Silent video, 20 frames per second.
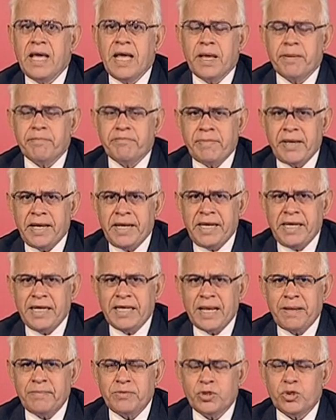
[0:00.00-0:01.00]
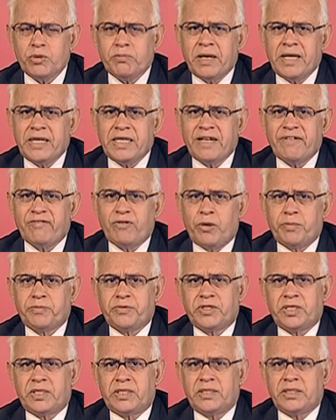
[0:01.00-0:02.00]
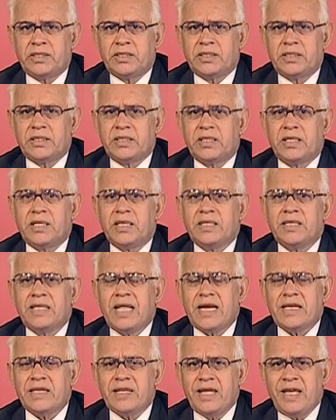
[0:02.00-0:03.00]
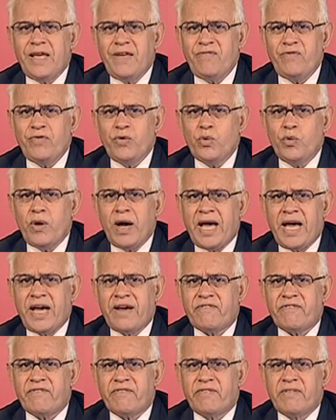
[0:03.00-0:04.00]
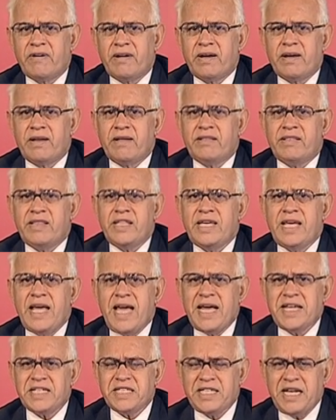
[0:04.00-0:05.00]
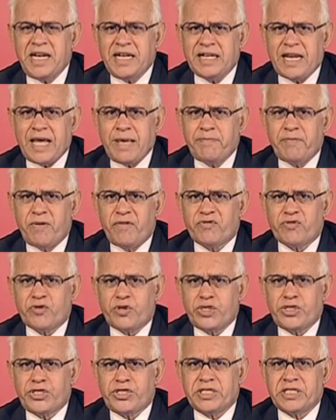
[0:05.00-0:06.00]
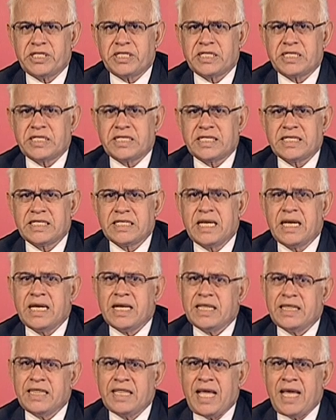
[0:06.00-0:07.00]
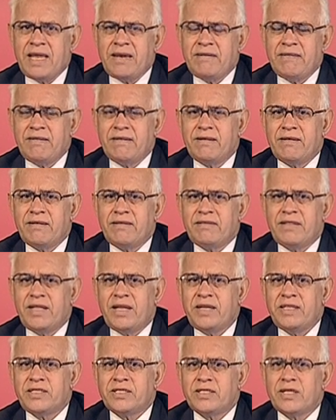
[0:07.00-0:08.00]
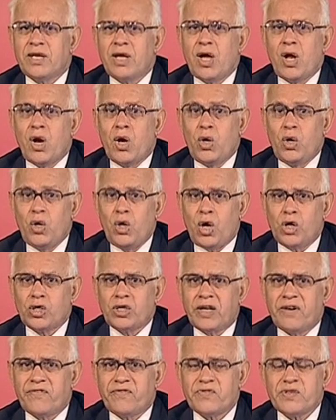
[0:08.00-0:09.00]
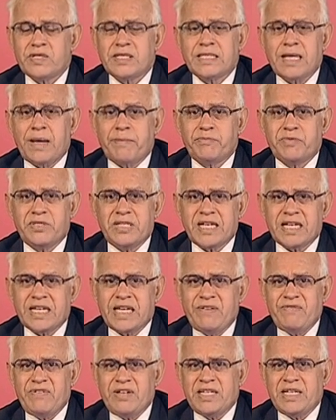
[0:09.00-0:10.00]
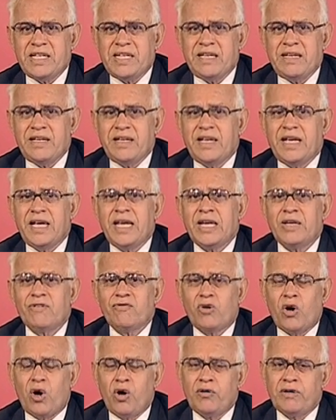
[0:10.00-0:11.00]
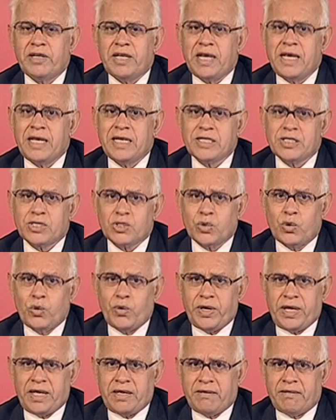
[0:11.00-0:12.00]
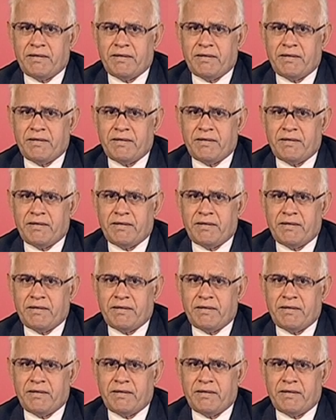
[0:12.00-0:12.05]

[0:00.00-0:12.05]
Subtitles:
Many times you might have observed that if you have the essay type of questions, then there is lot of subjectivity involved in scoring.